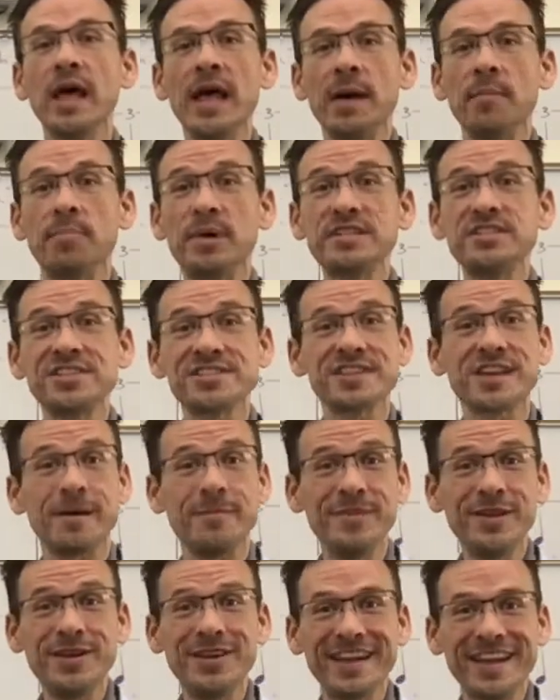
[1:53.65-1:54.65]
But just
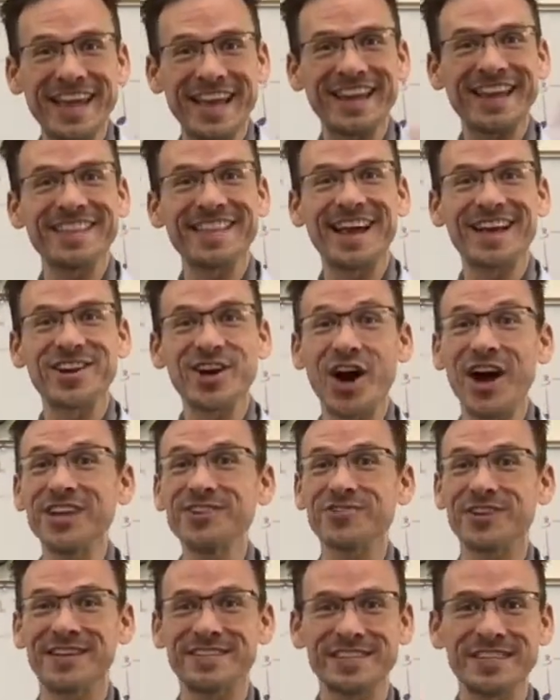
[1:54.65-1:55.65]
communicating that
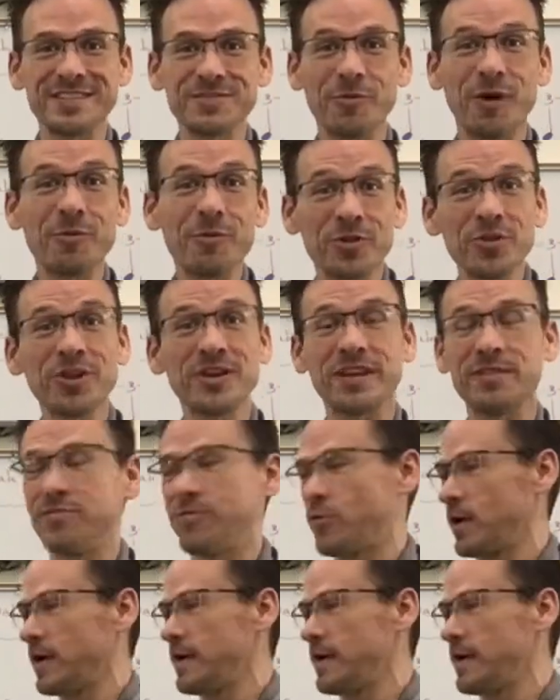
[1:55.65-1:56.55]
contrast is what we're looking for.